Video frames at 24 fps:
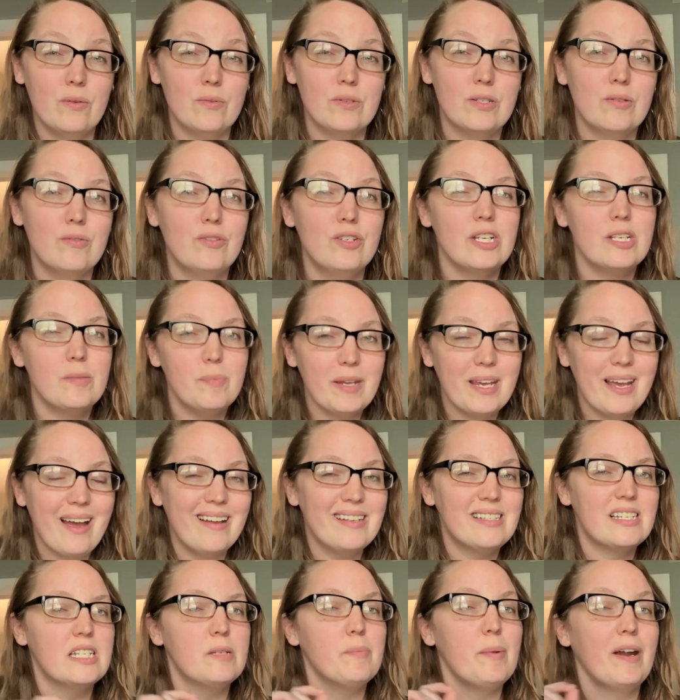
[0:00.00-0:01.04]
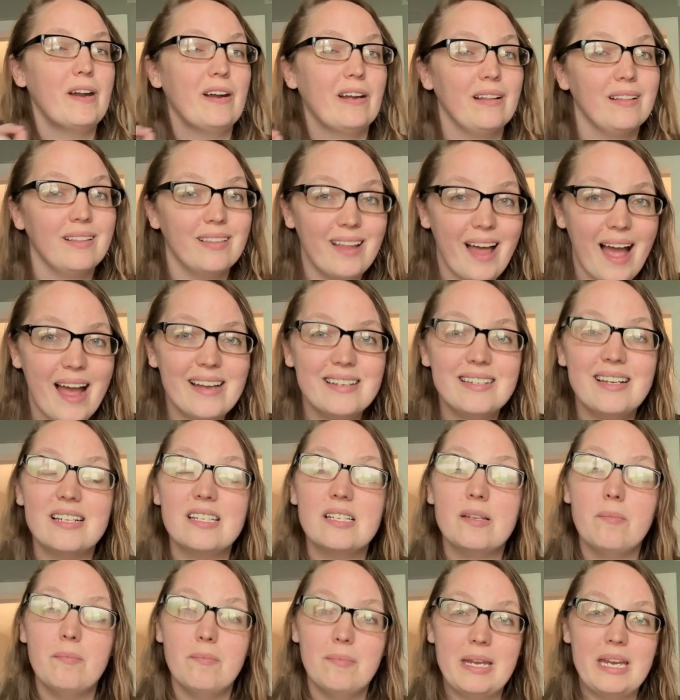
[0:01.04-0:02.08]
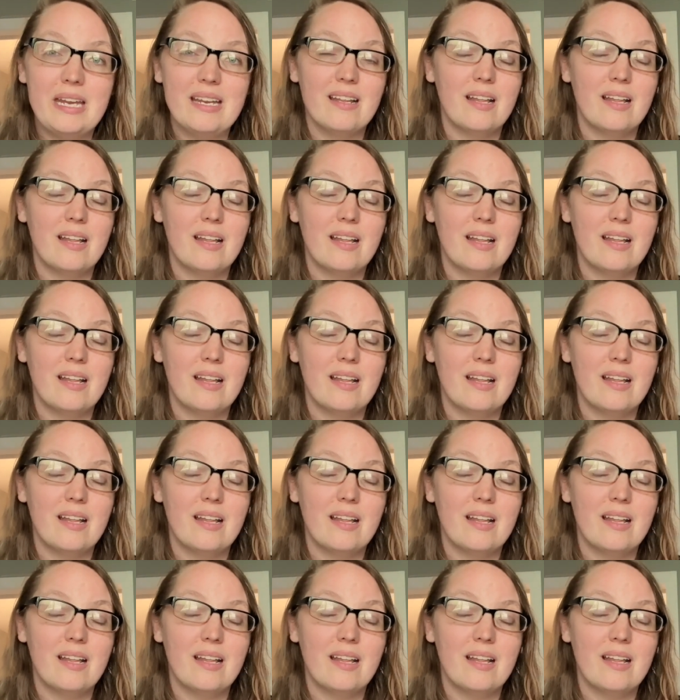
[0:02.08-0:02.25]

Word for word: So just because it's parent led doesn't mean